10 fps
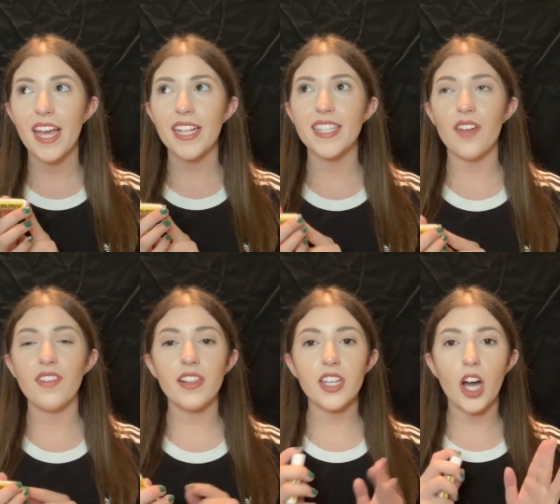It's
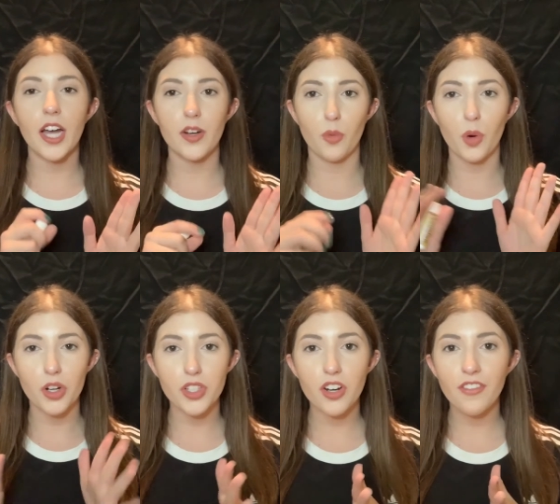definitely gotten
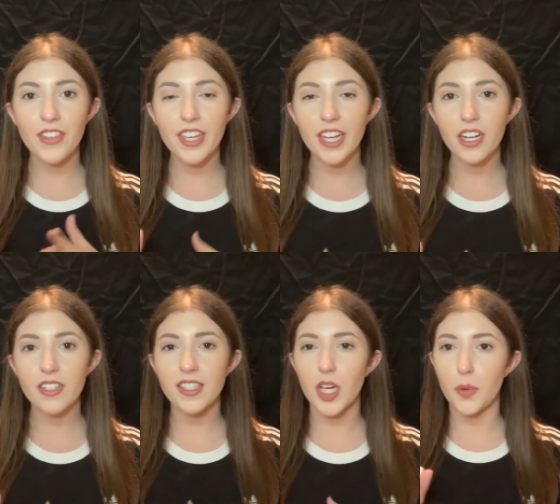worse over the
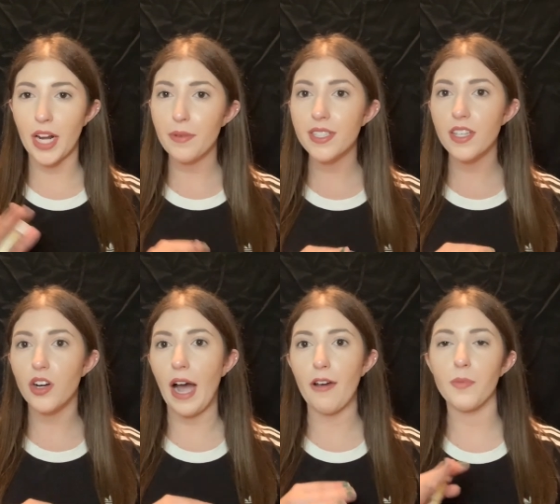years. Like when I was
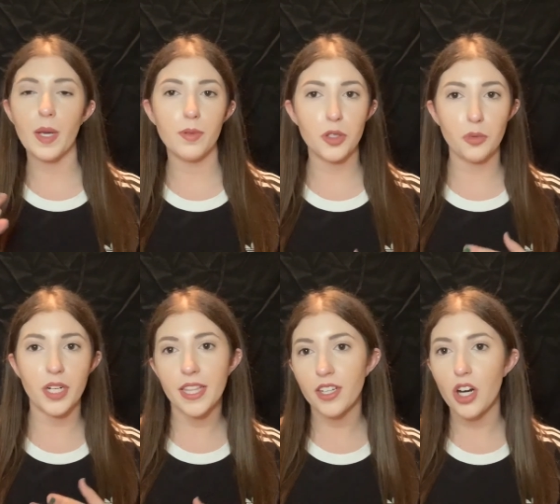little, I would be able to
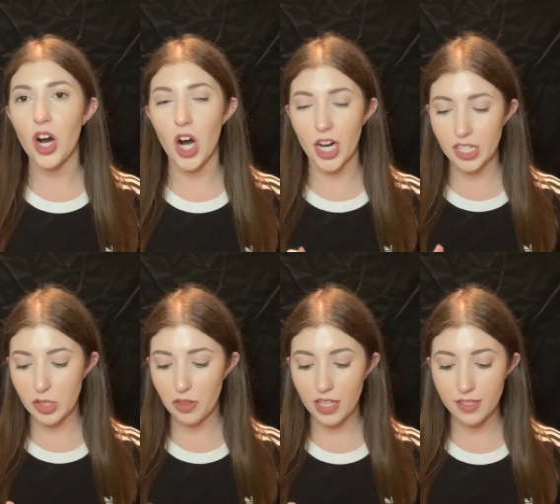read in the car and
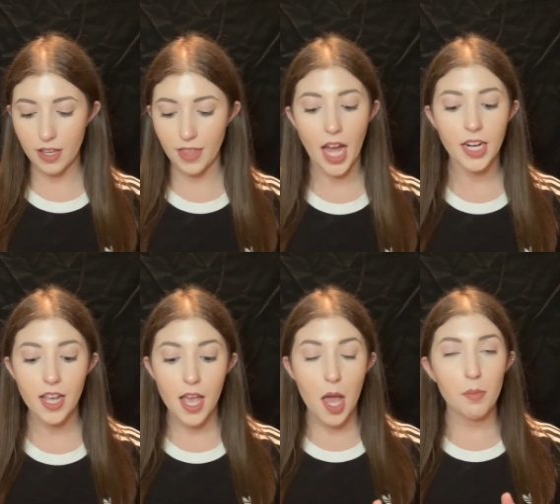do things like that.
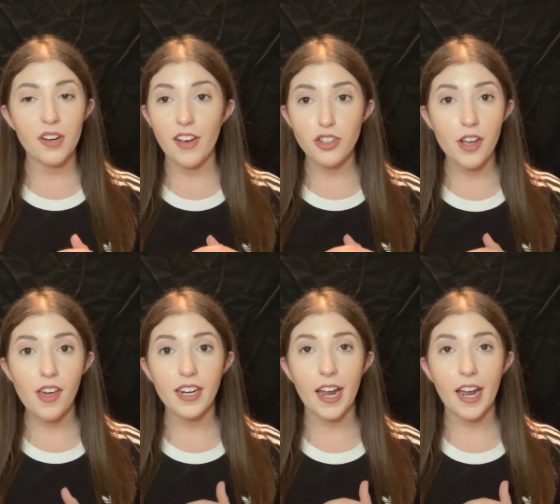But if I try that